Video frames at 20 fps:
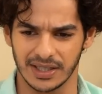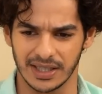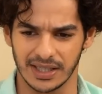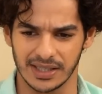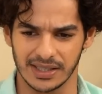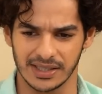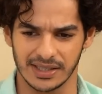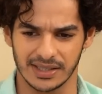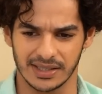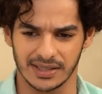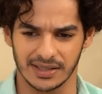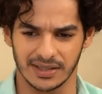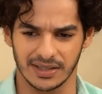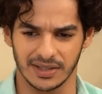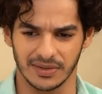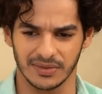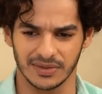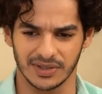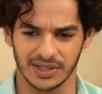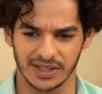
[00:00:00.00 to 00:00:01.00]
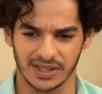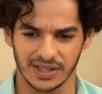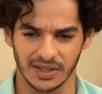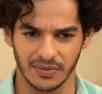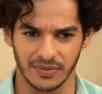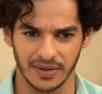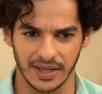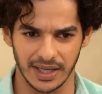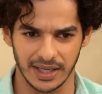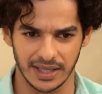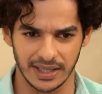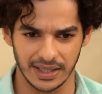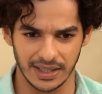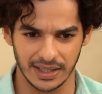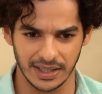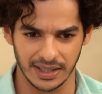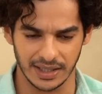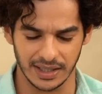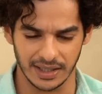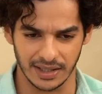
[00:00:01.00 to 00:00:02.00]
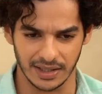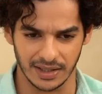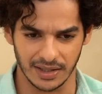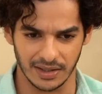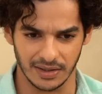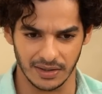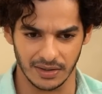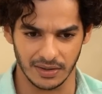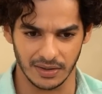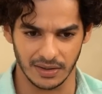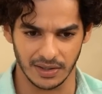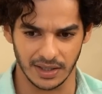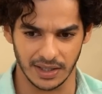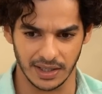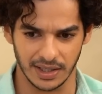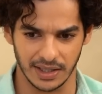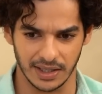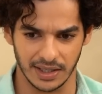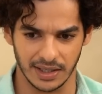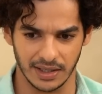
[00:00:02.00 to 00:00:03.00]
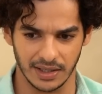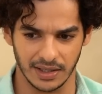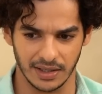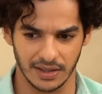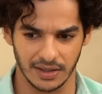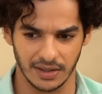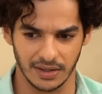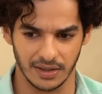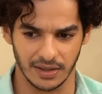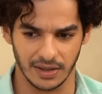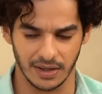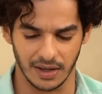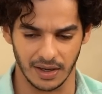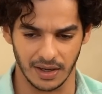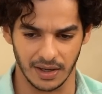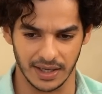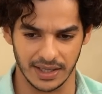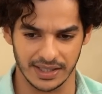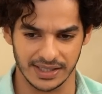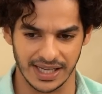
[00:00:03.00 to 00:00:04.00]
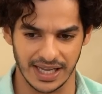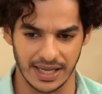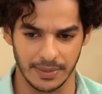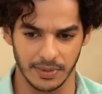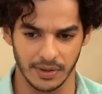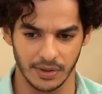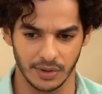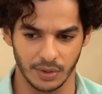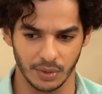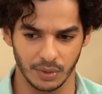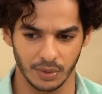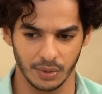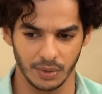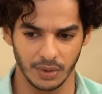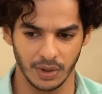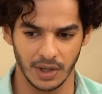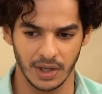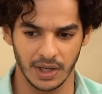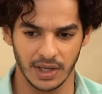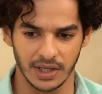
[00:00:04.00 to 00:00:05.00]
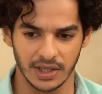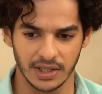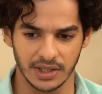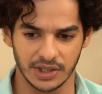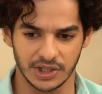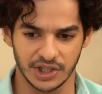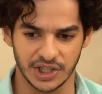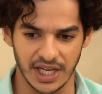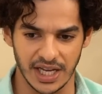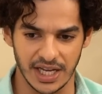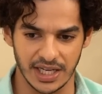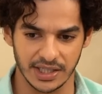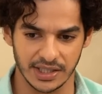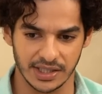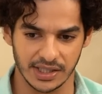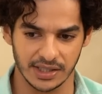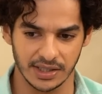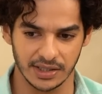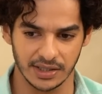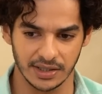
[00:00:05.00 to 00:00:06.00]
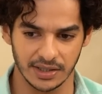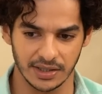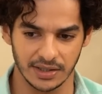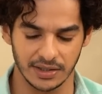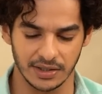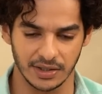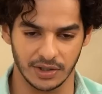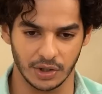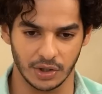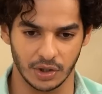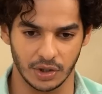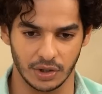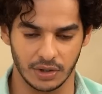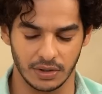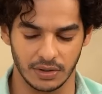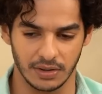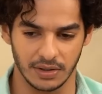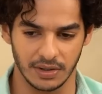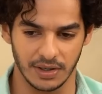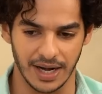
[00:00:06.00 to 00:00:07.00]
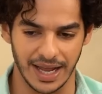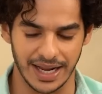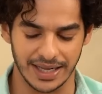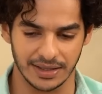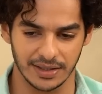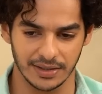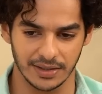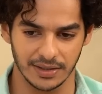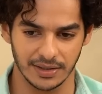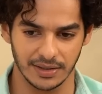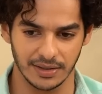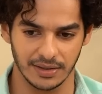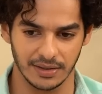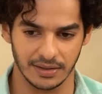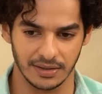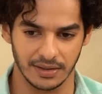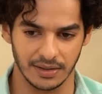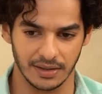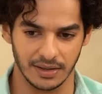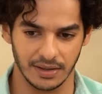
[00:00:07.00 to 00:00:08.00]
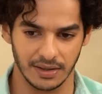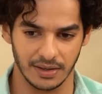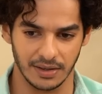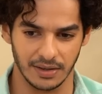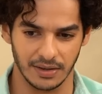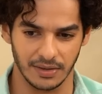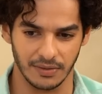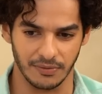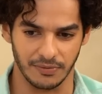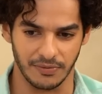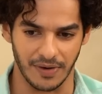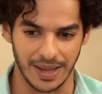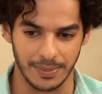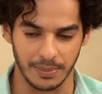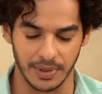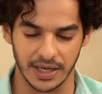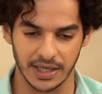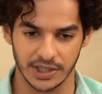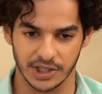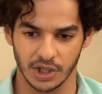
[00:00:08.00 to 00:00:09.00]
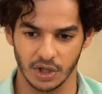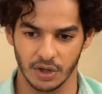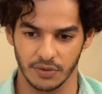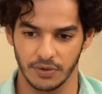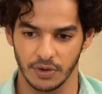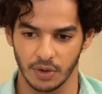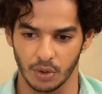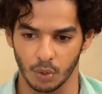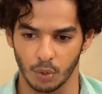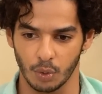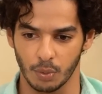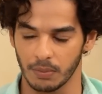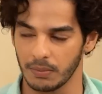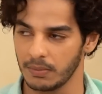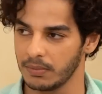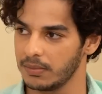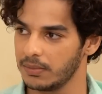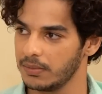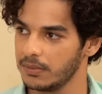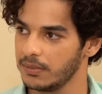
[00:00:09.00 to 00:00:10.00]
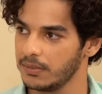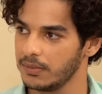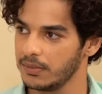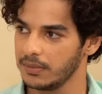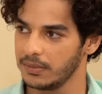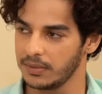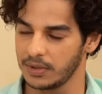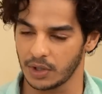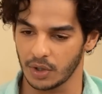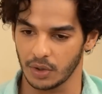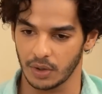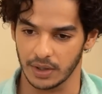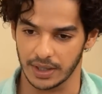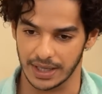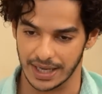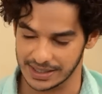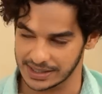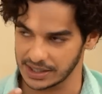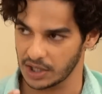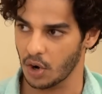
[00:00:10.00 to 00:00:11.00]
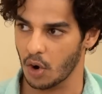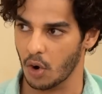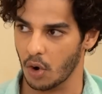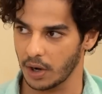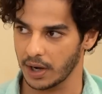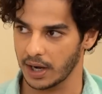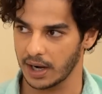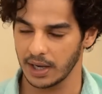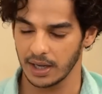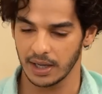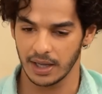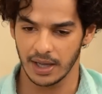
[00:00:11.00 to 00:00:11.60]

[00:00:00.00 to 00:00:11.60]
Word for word: his the just the way he he uh, is able to change the like the vibration of a room. You know, he has an aura,